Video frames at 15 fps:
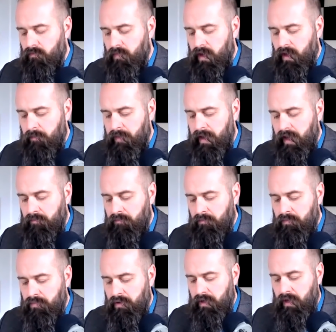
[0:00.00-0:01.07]

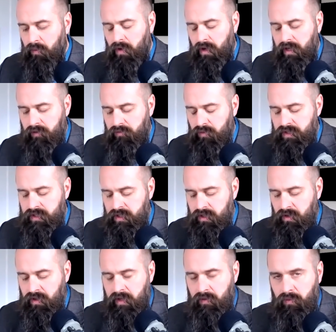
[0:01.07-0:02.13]
But I want everyone to
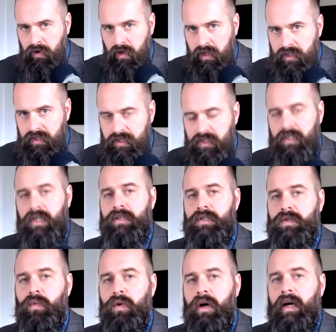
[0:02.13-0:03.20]
know that we're going to
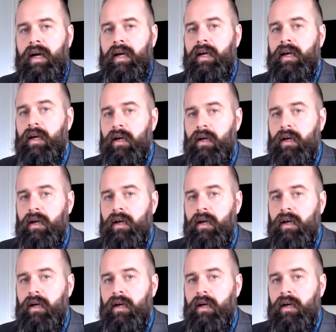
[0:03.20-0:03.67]
discuss why